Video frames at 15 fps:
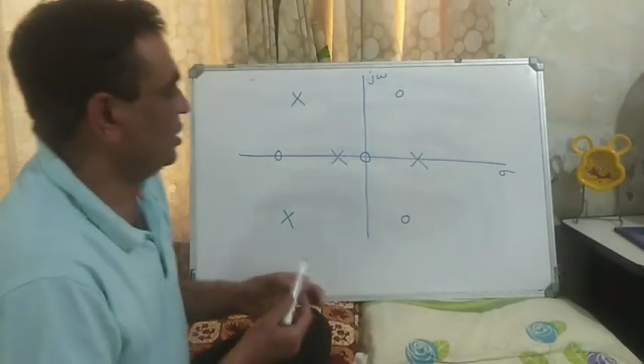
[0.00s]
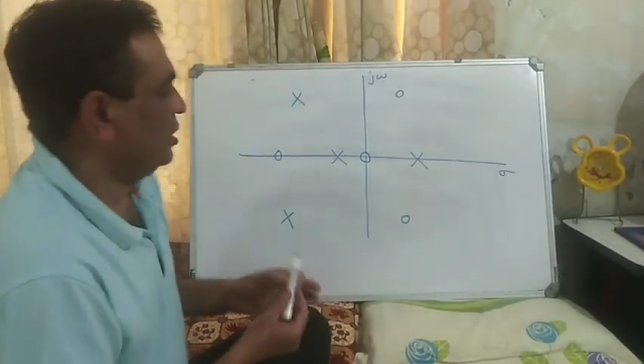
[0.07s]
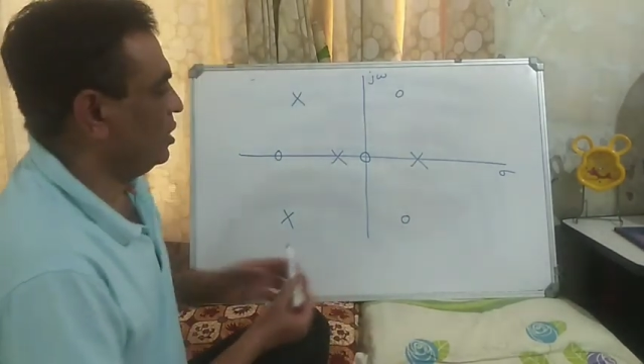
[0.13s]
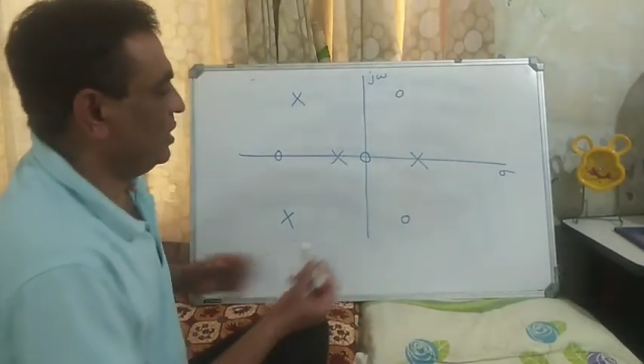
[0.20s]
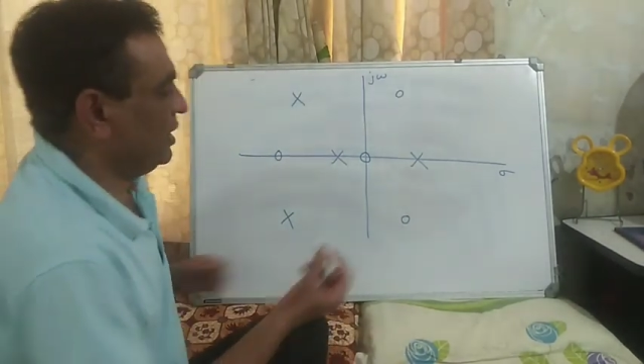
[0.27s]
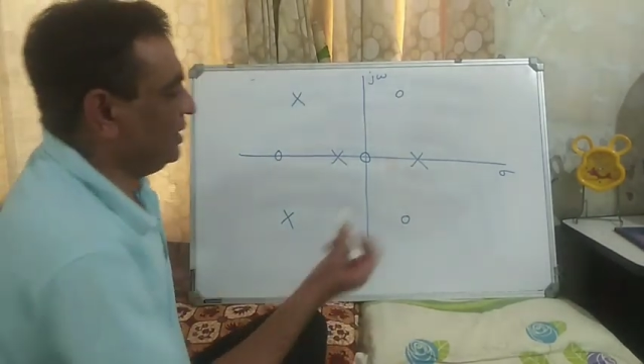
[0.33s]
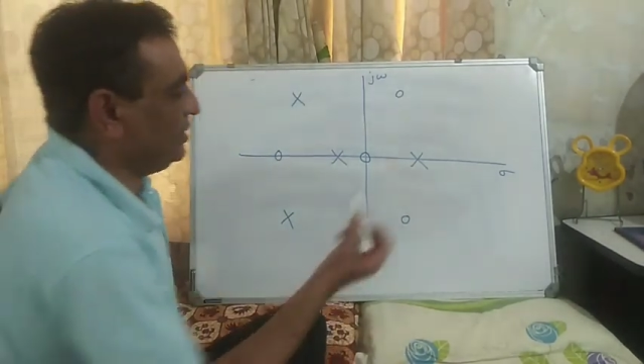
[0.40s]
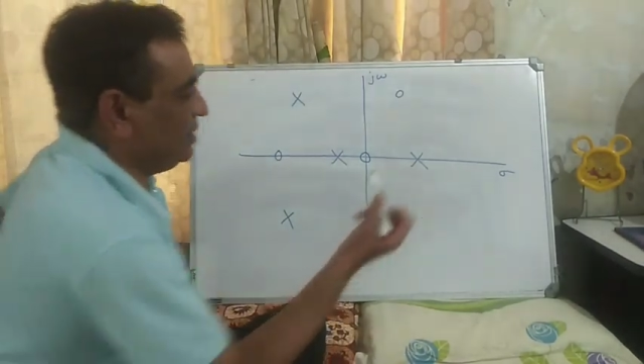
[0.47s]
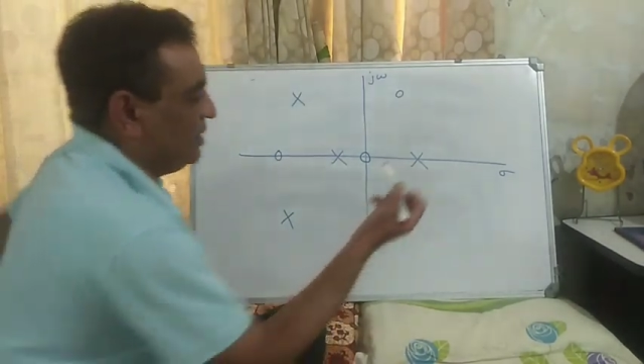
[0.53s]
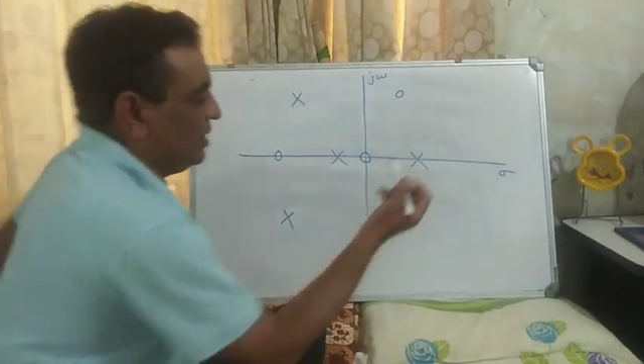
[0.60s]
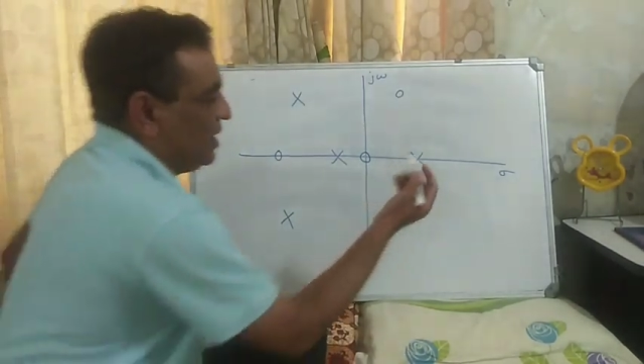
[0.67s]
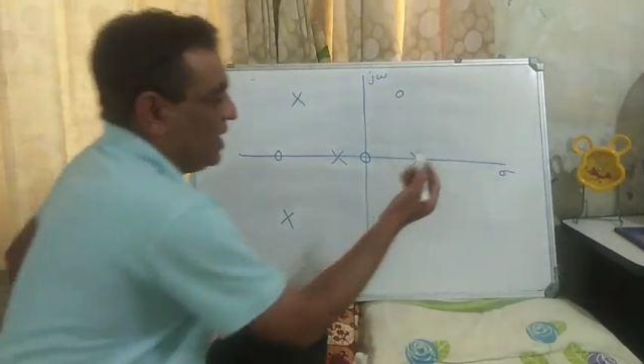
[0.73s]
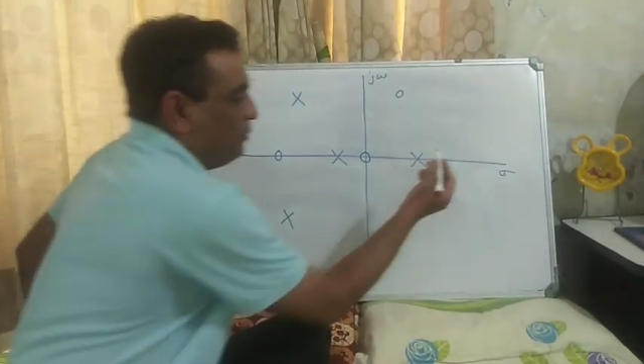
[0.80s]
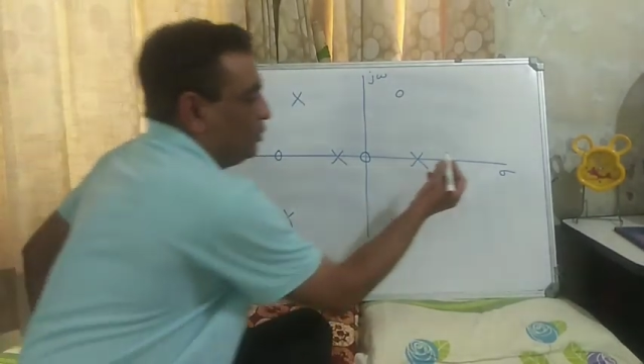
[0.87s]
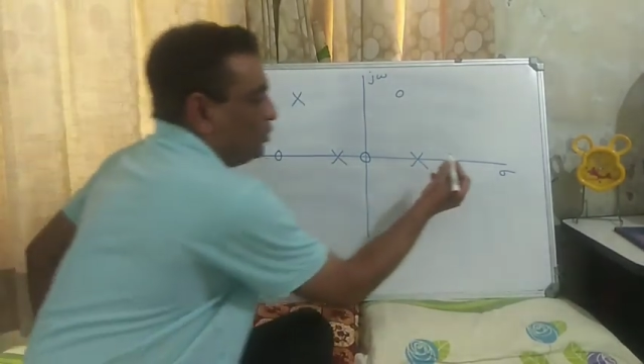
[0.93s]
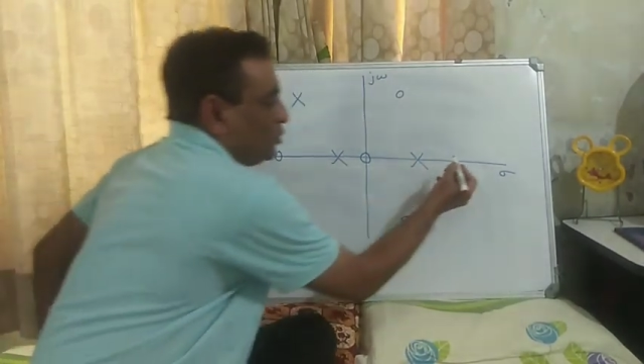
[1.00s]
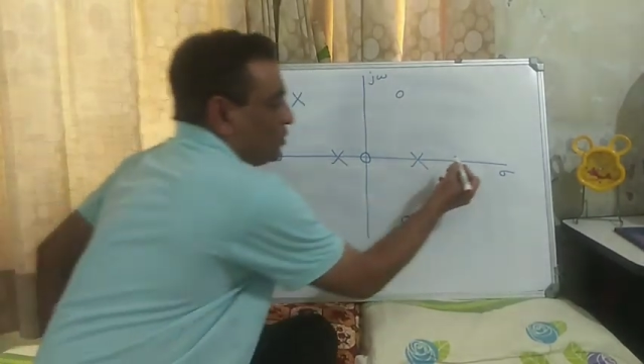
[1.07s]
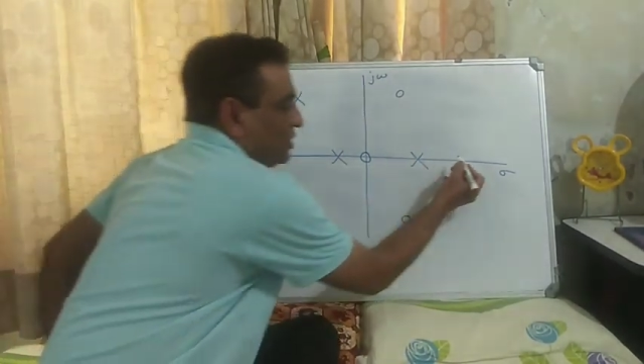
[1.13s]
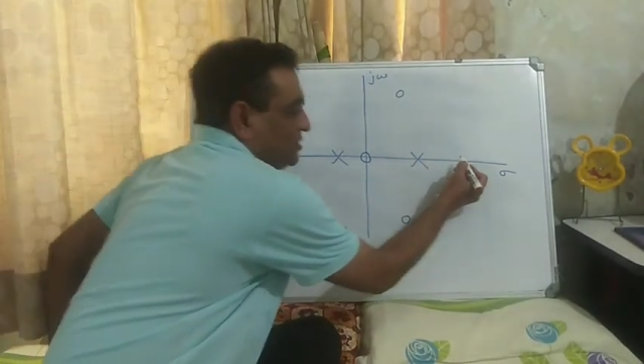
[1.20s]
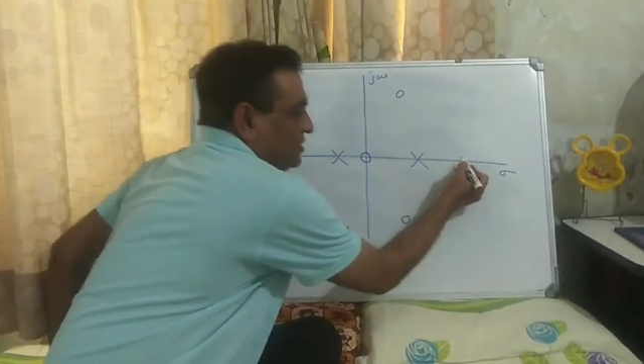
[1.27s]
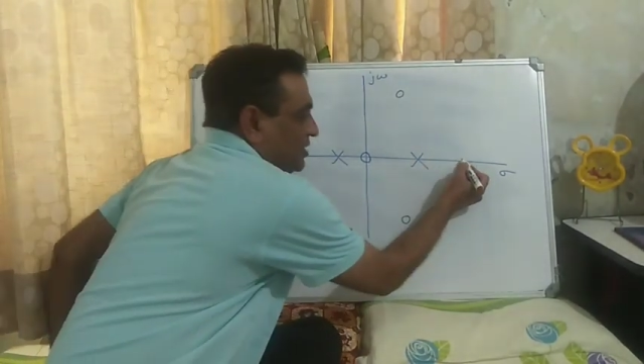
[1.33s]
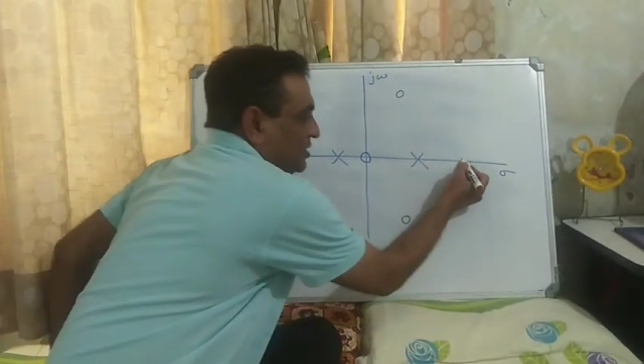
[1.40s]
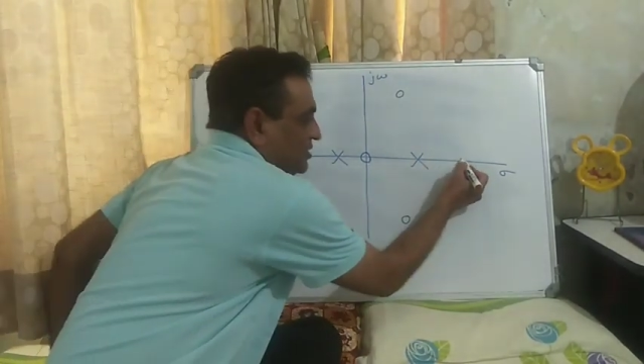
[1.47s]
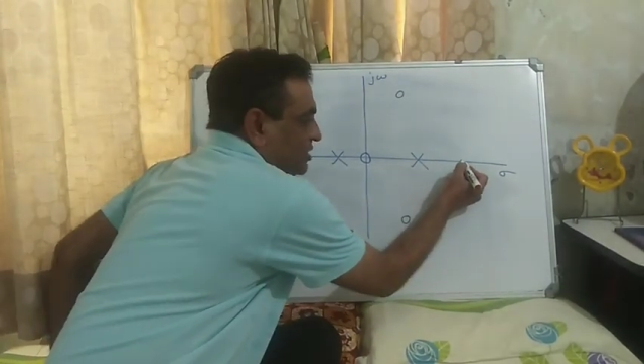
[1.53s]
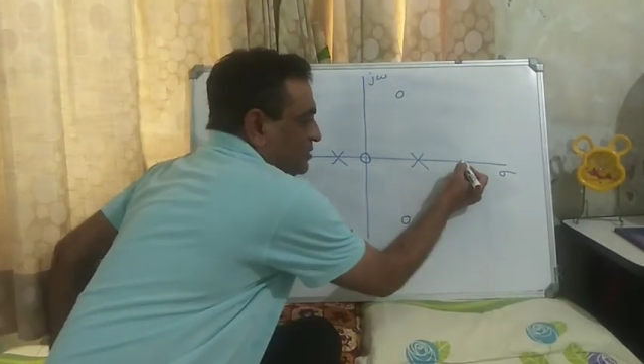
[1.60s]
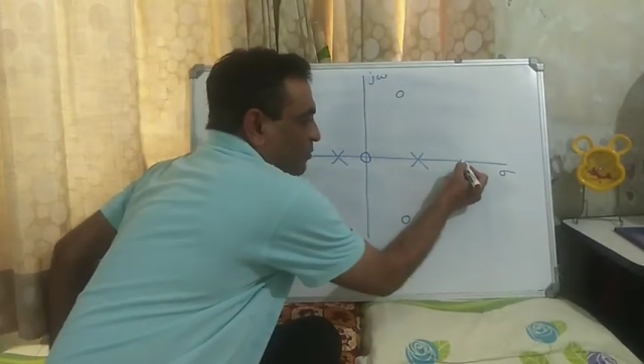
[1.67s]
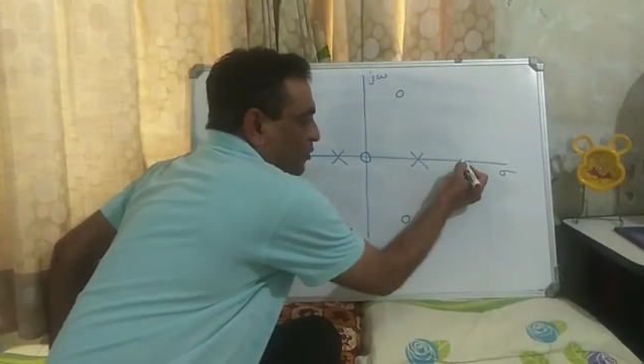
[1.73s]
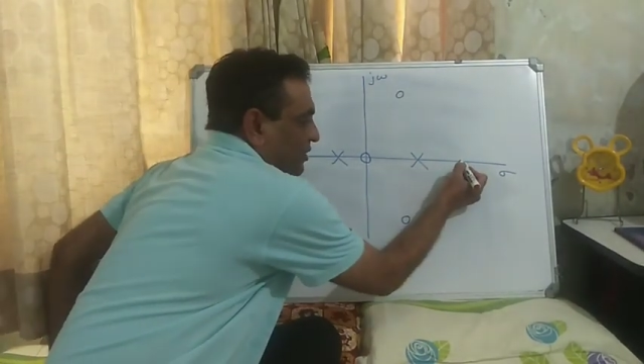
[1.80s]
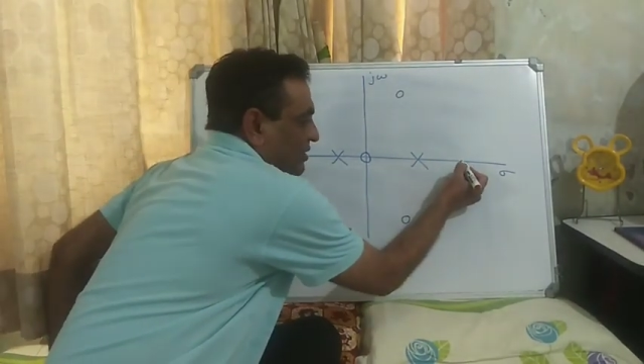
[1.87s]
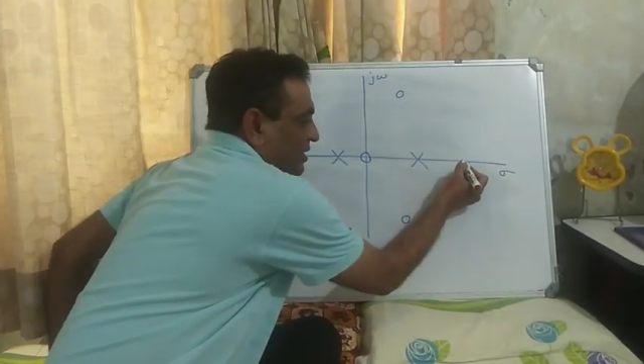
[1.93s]
Alright, I want to consider this
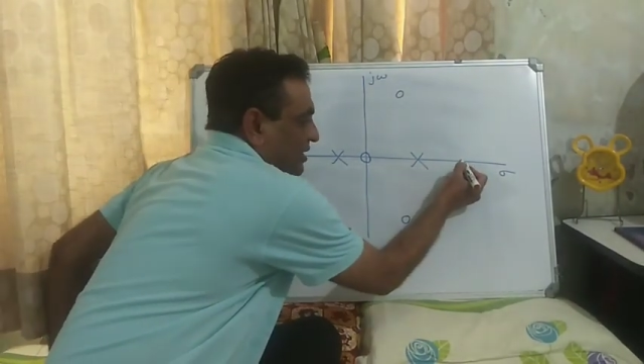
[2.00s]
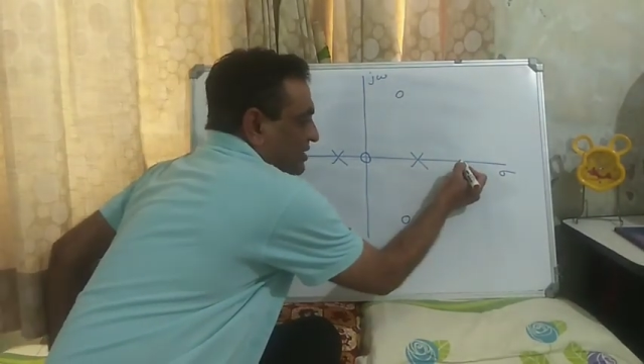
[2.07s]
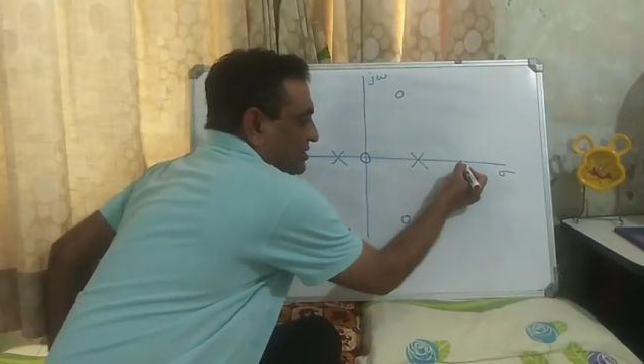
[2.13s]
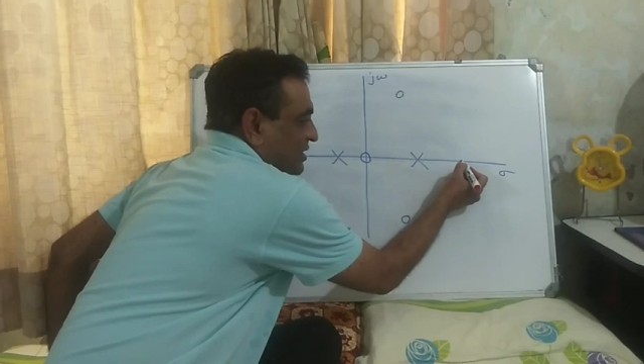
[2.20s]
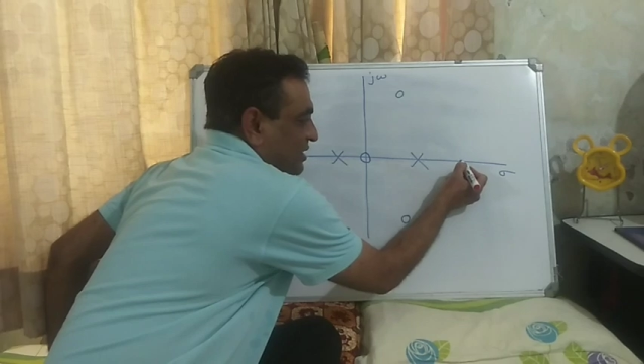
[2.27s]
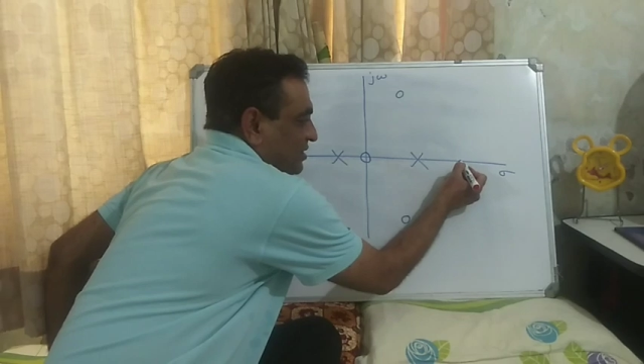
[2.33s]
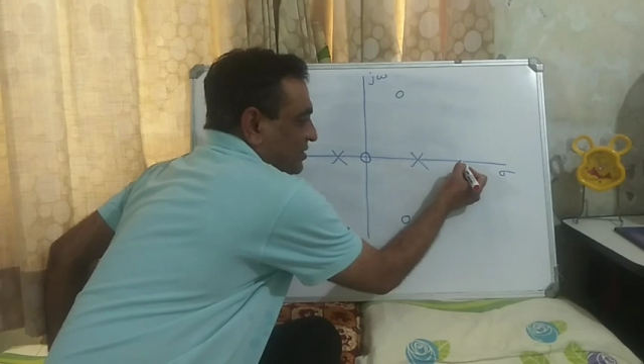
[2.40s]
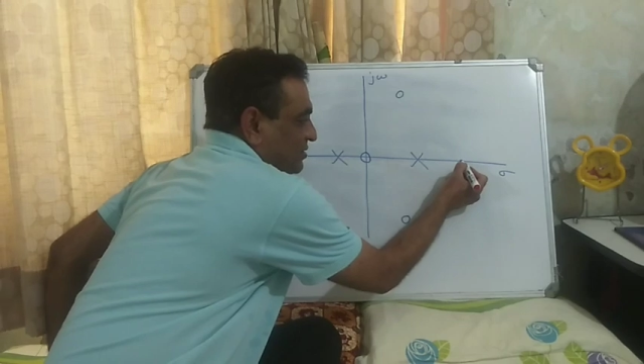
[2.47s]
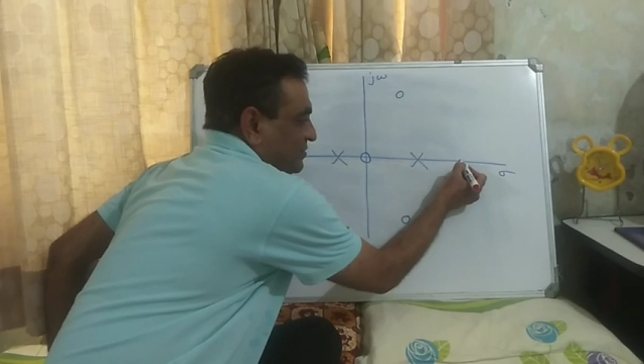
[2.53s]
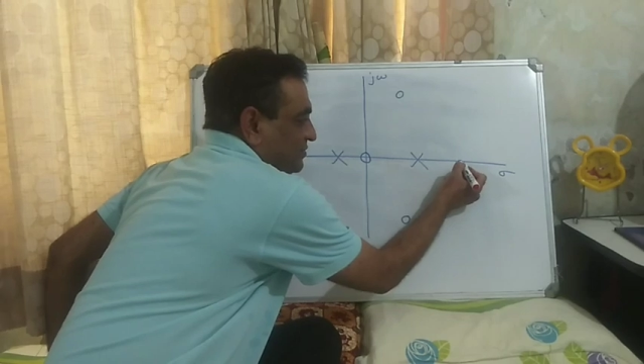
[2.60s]
point, let's say.